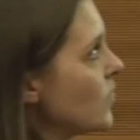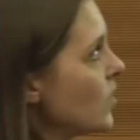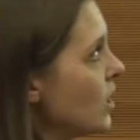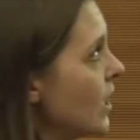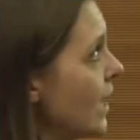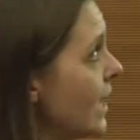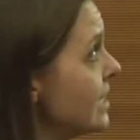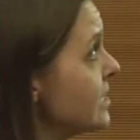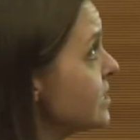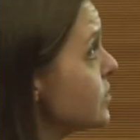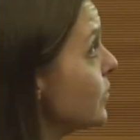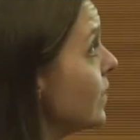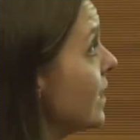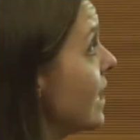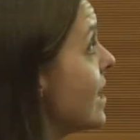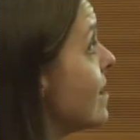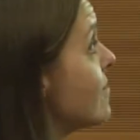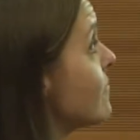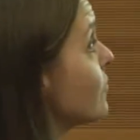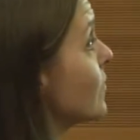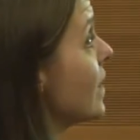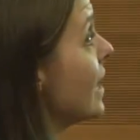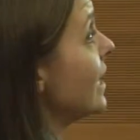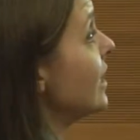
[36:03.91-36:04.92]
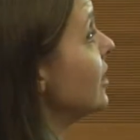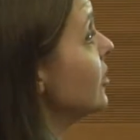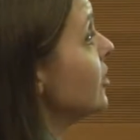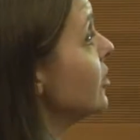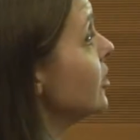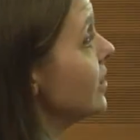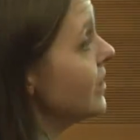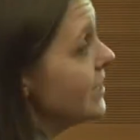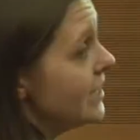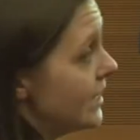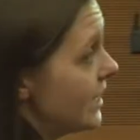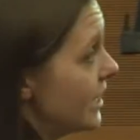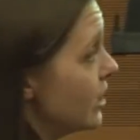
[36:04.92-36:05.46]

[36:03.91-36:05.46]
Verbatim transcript: Okay, so we have regular and